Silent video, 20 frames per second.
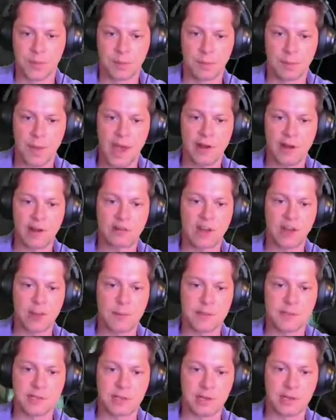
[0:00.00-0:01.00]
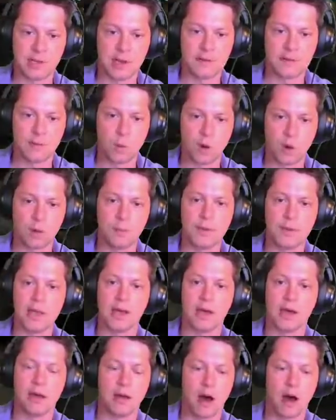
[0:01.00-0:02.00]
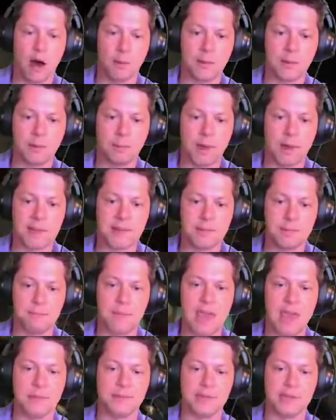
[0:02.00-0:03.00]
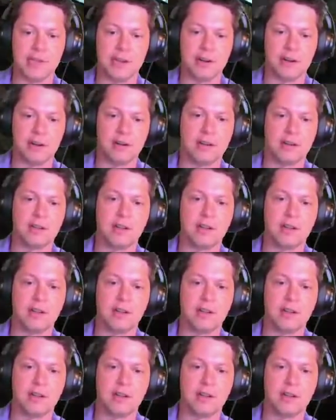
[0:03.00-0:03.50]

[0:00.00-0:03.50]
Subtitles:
Battering Ram is good if you want to be an omnipresent babysitter.